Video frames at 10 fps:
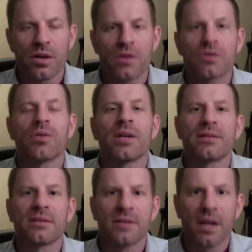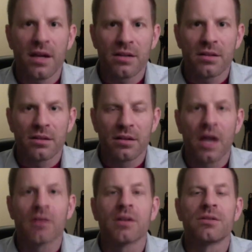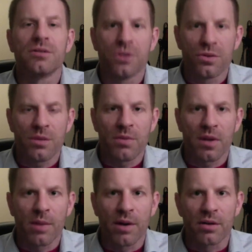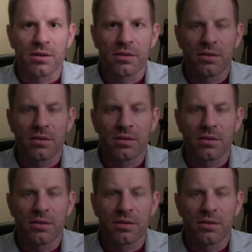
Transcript: So let's say it and let's do something about it.